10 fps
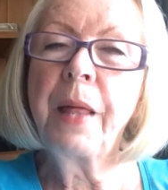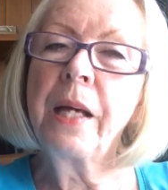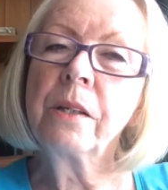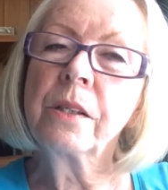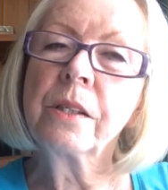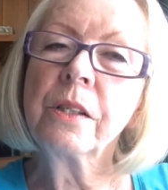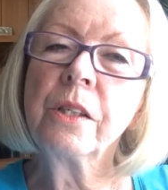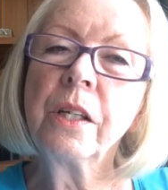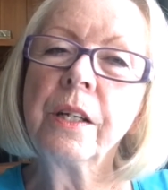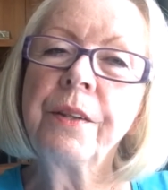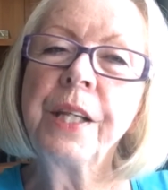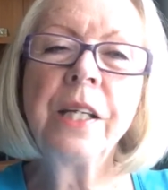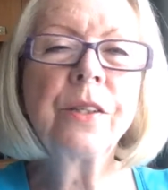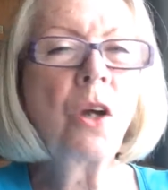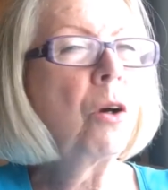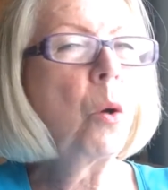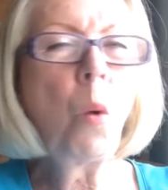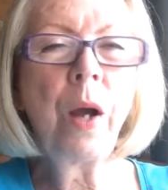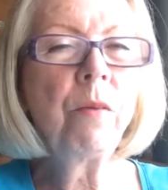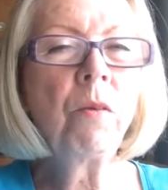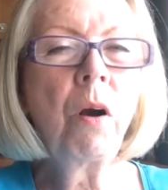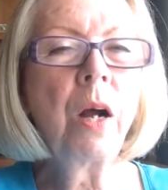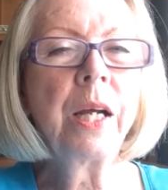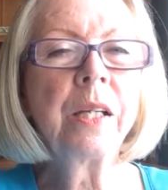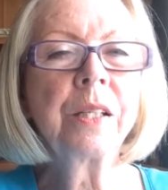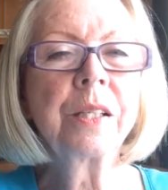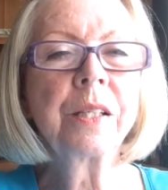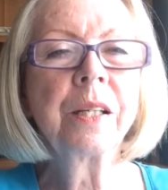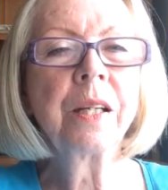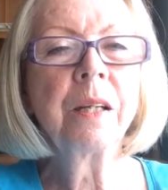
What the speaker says: that things aren't quite right.